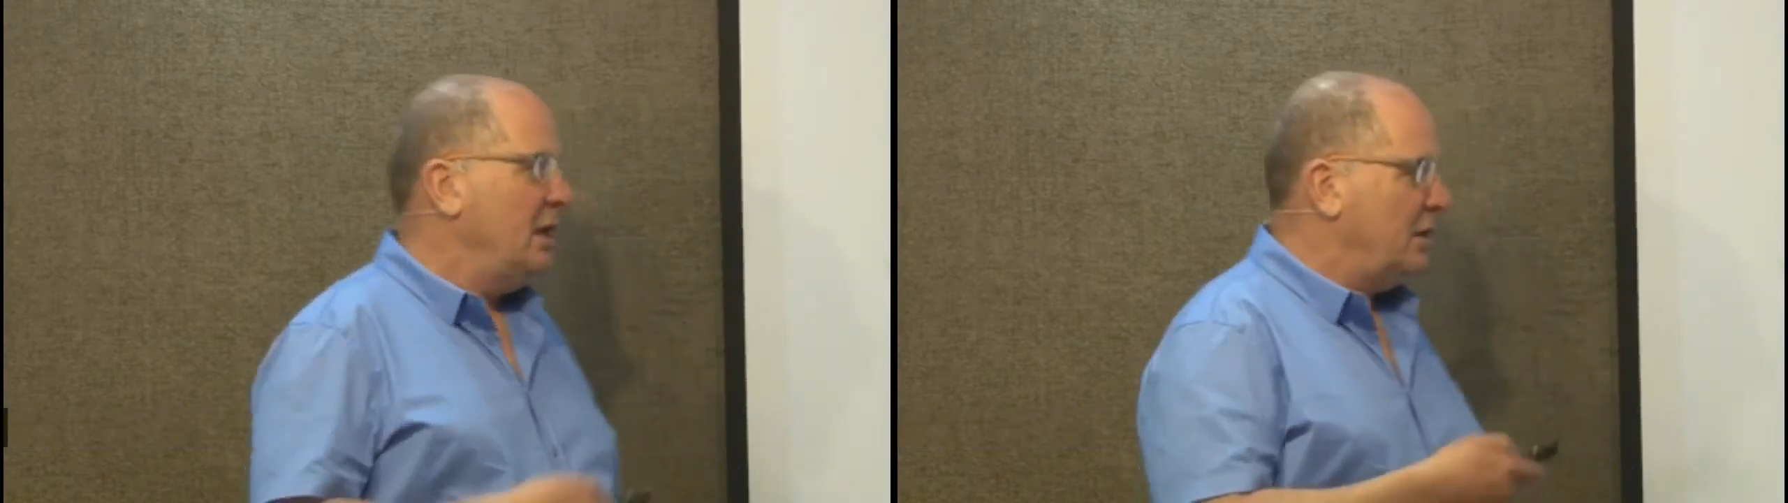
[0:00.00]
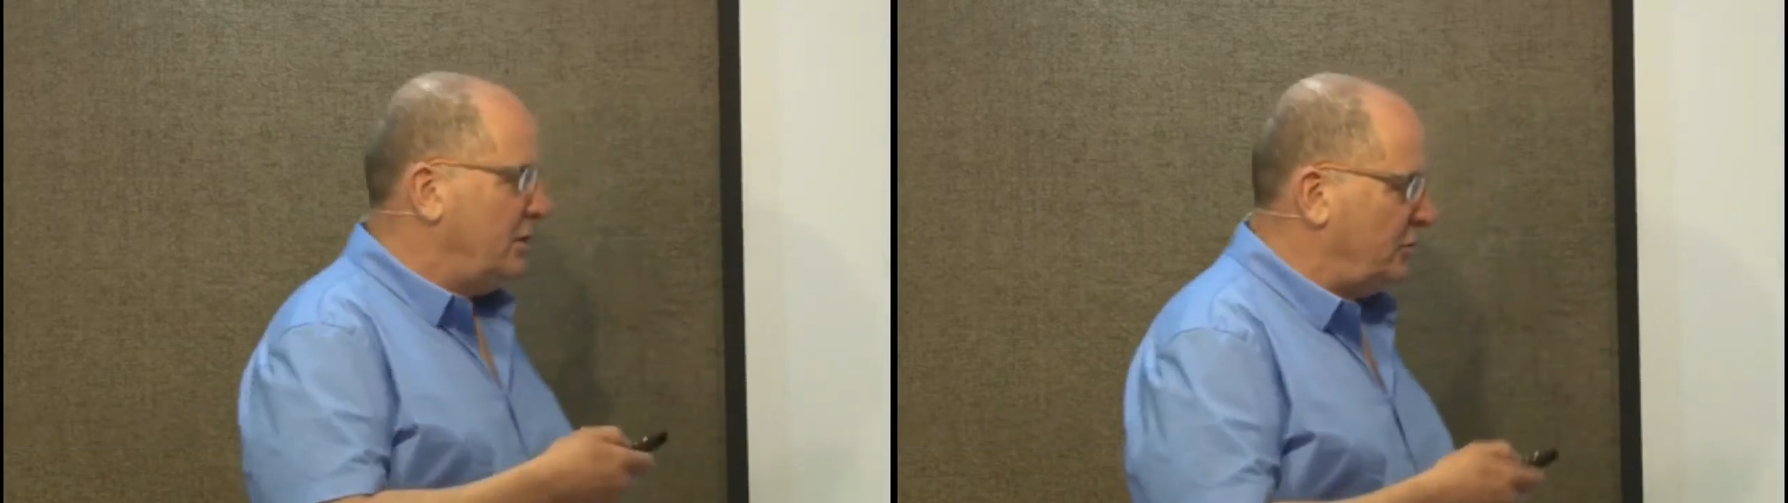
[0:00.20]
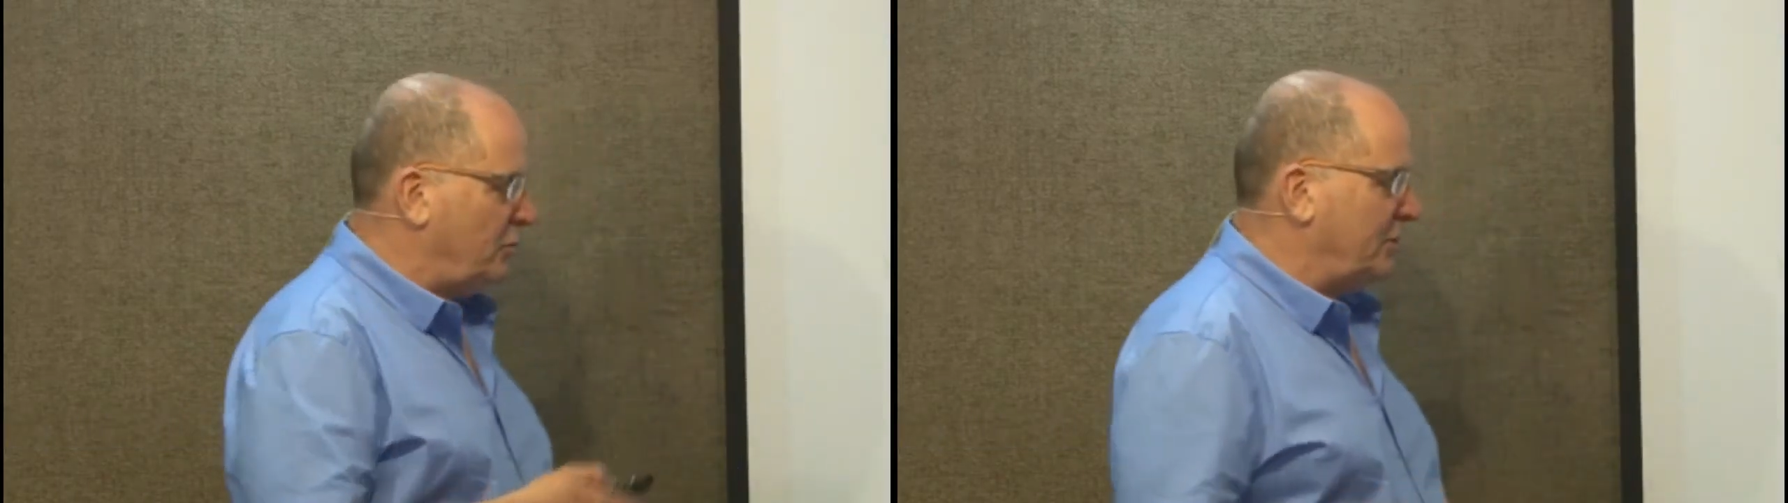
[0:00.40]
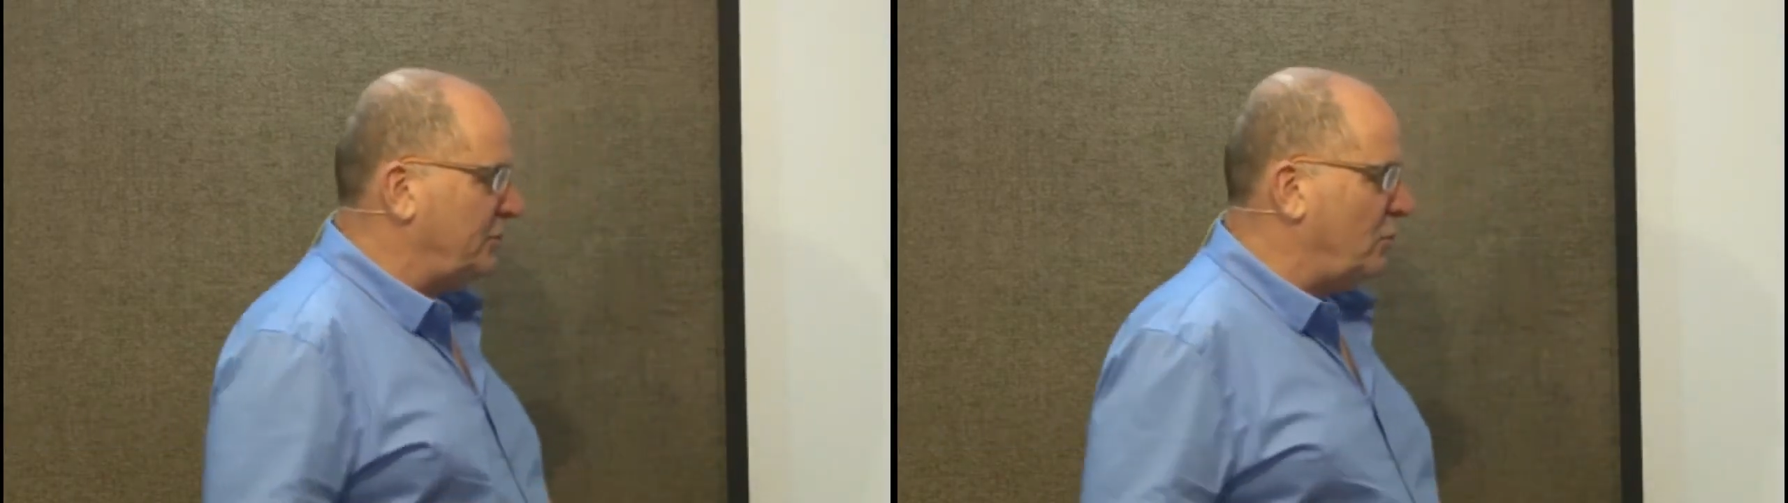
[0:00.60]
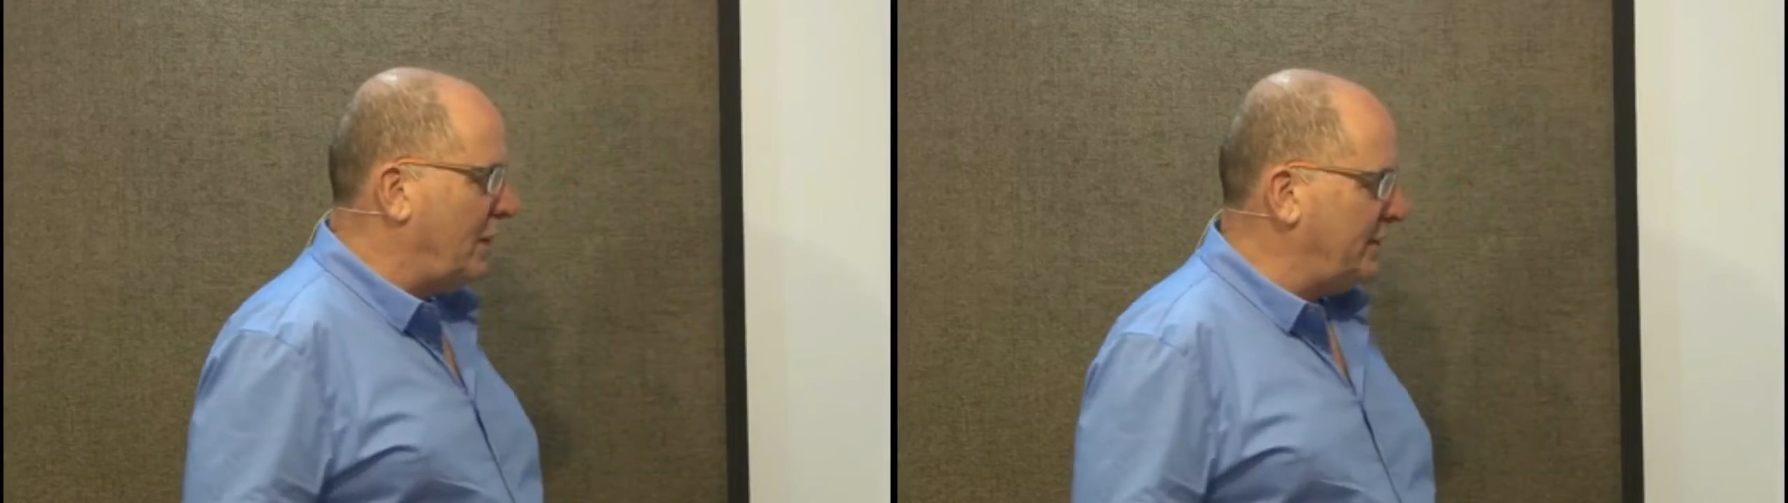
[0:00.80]
This was
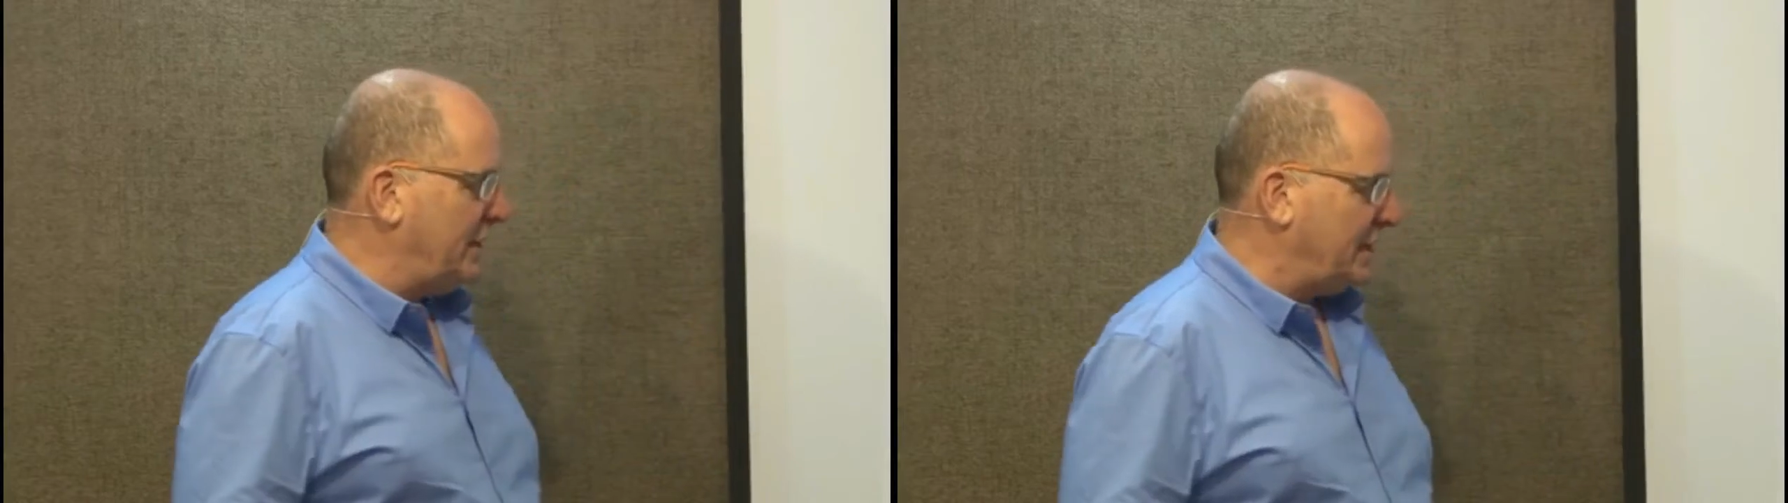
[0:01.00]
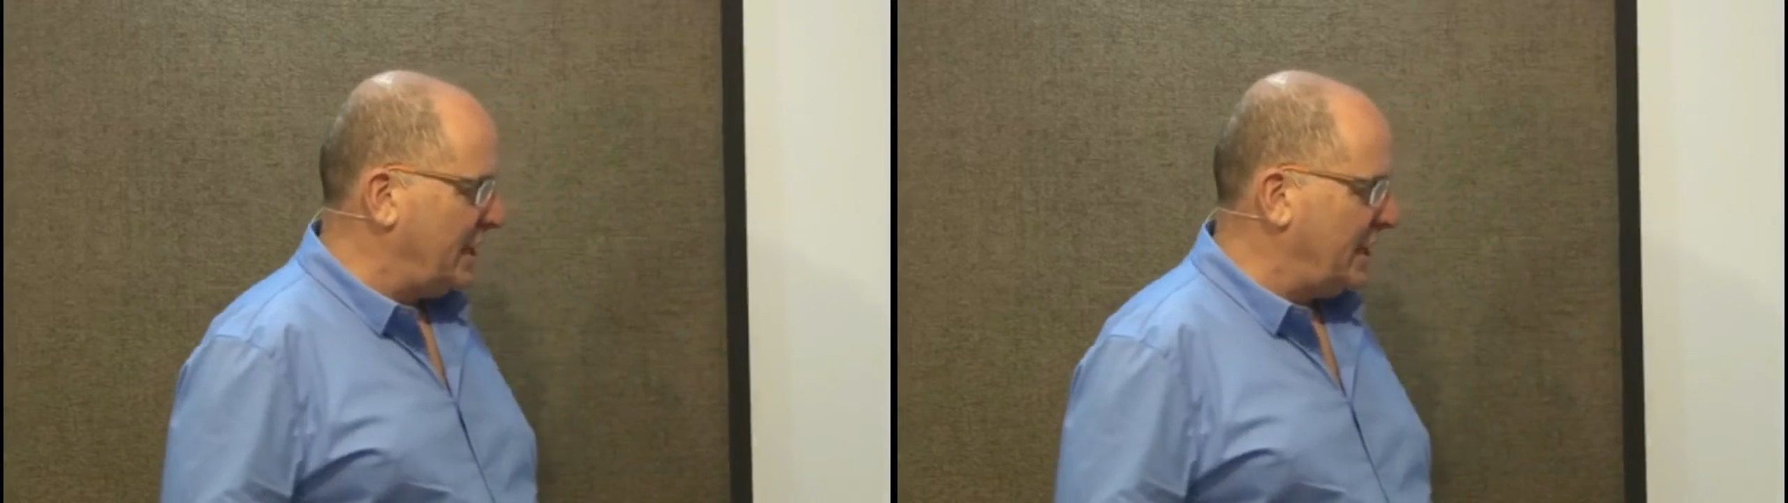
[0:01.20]
the one that